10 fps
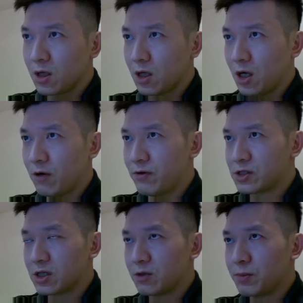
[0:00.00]
if it's
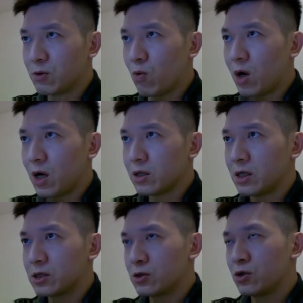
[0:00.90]
gonna be 1,
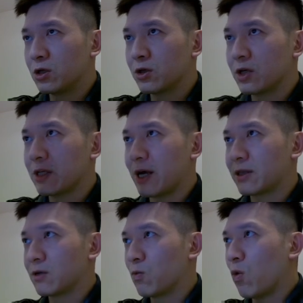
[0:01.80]
you're looking at
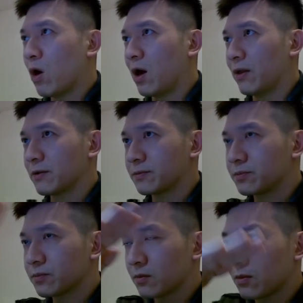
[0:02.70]
the 1,
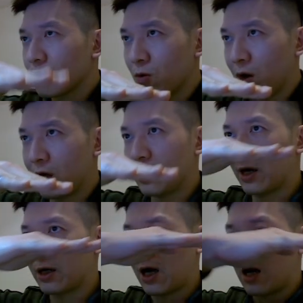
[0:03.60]
right?
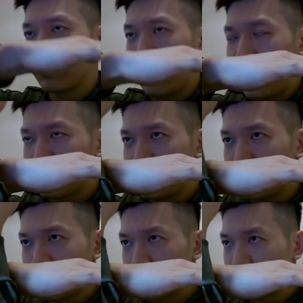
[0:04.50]
Like on the
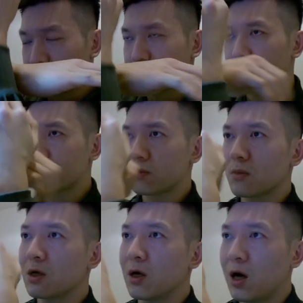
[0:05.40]
axis,
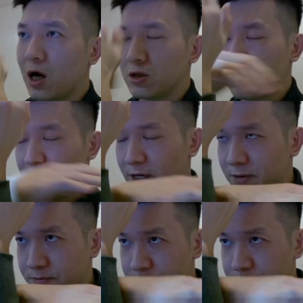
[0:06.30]
on the plane,